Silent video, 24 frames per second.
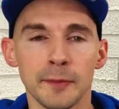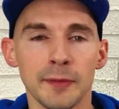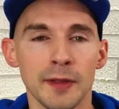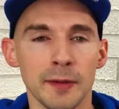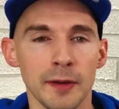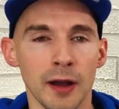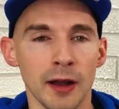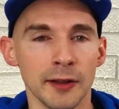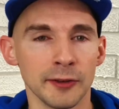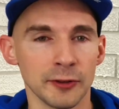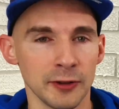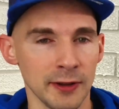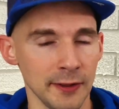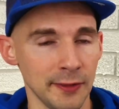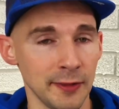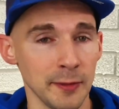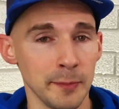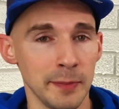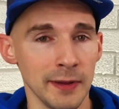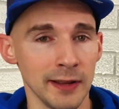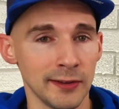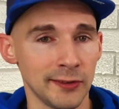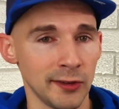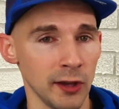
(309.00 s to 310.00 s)
the underneath the
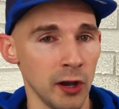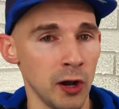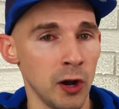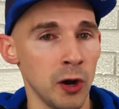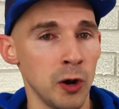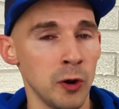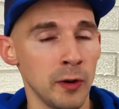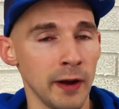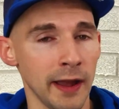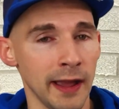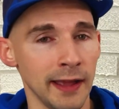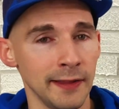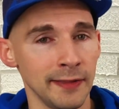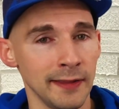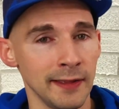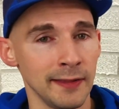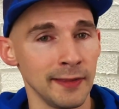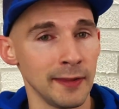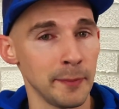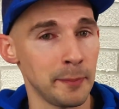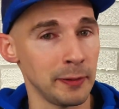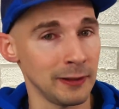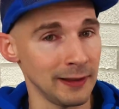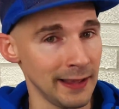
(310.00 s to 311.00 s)
big toe and
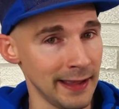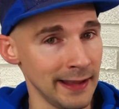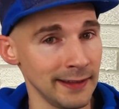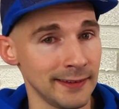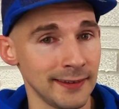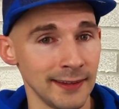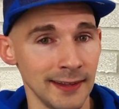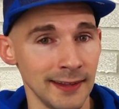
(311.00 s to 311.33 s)
then the plate